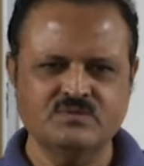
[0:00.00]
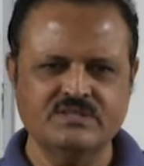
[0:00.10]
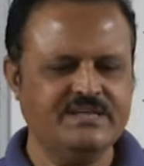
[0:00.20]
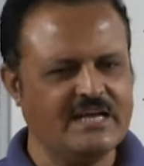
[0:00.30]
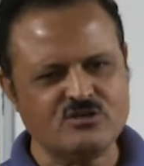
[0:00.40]

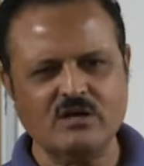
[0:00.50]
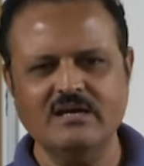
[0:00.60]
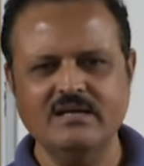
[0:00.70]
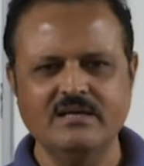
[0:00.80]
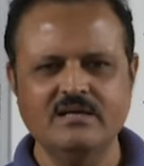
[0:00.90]
Natural
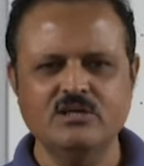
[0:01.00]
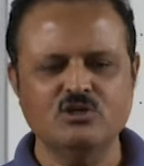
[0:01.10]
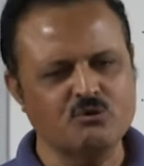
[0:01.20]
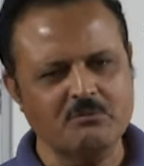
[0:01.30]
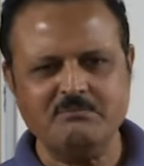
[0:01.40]

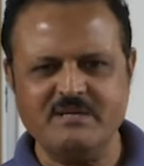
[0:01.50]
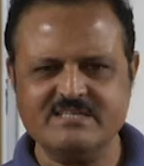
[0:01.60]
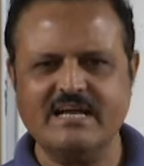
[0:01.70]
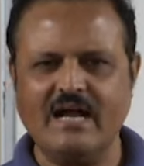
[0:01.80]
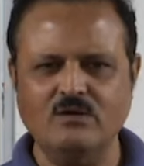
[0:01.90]
human beings
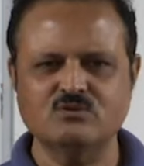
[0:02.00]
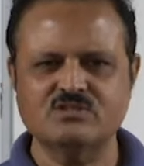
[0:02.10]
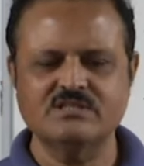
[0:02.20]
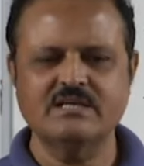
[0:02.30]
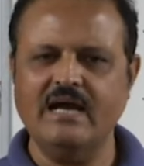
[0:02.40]

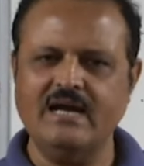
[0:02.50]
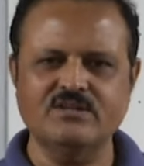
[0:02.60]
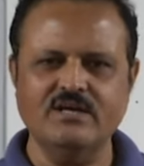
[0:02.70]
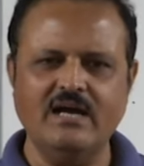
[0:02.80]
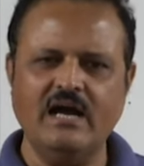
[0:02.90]
accounts and
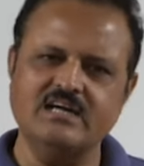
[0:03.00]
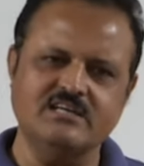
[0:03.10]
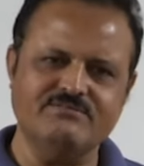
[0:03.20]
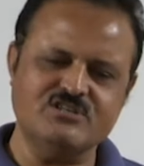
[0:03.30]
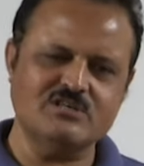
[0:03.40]
the
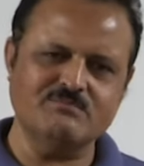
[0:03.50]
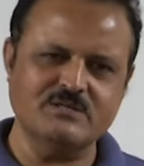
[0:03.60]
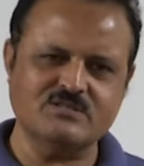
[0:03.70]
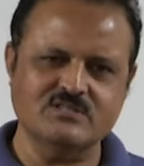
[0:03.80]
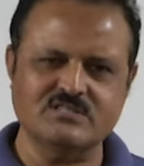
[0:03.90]
artificial
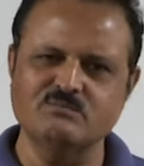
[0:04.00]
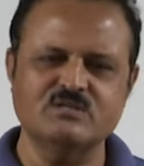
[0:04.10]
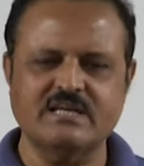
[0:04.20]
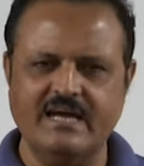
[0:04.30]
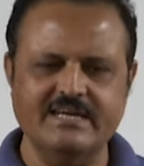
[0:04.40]
persons
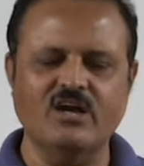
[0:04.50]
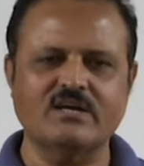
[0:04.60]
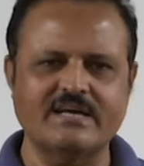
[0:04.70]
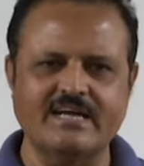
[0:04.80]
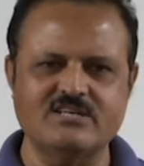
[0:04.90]
means any
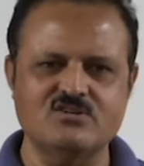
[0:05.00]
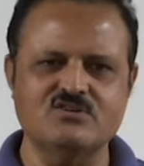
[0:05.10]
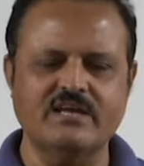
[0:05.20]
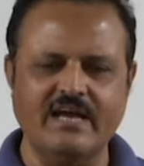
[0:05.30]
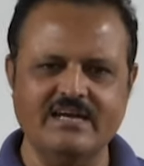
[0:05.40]

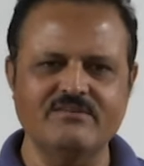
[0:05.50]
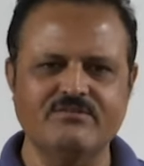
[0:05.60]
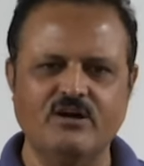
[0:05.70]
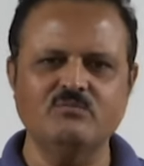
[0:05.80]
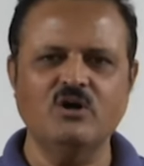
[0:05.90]
organization, any
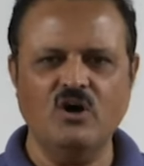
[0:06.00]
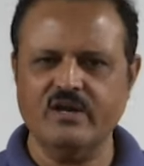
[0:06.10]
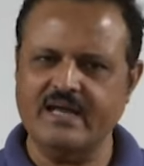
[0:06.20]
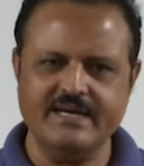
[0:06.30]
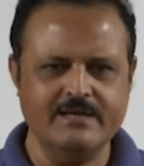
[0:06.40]
firm or
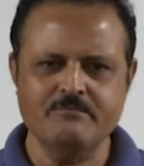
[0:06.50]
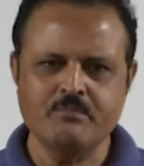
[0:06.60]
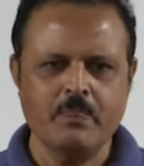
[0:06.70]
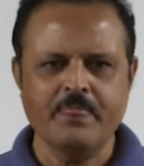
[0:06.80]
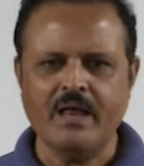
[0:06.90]
any
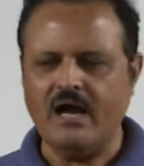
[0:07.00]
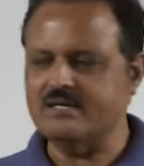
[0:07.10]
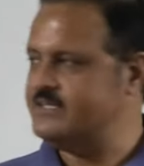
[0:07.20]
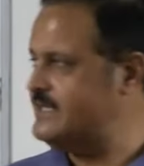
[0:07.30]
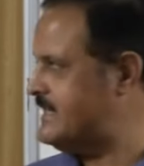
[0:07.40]

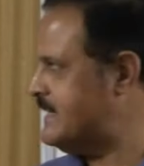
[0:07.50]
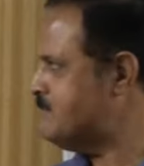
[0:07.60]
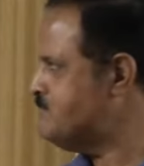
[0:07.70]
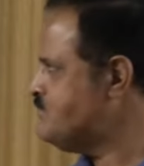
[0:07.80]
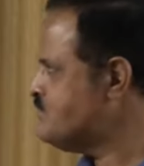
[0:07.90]
undertaking.
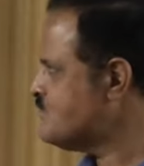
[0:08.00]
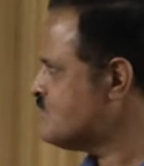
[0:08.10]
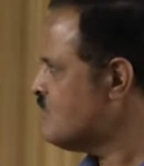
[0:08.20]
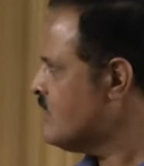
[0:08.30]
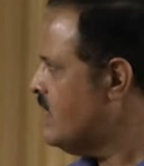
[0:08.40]

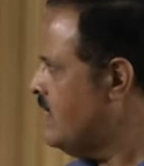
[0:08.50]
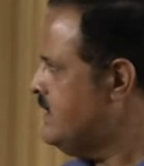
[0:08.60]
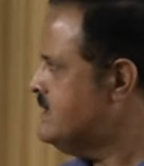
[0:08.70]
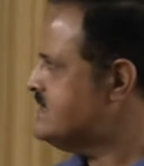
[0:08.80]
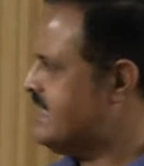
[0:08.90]

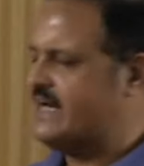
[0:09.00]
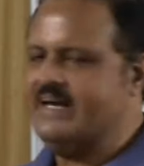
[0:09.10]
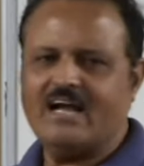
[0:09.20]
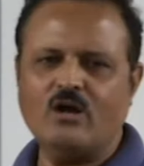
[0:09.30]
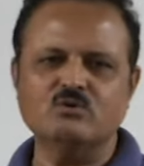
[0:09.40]
Second
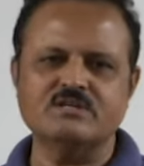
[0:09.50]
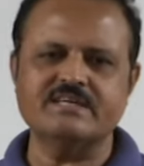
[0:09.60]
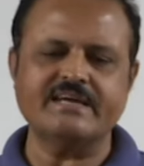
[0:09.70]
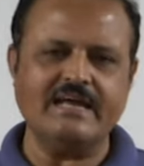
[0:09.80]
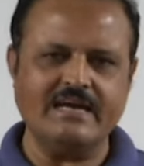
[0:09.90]
account is a
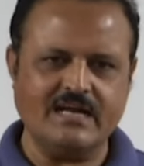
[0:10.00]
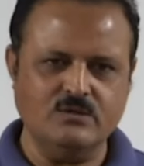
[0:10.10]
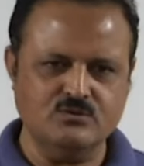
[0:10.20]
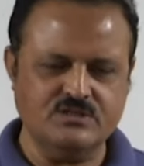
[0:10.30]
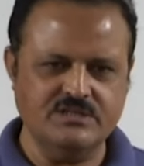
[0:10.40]
real
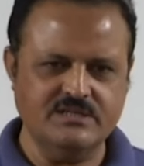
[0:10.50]
account.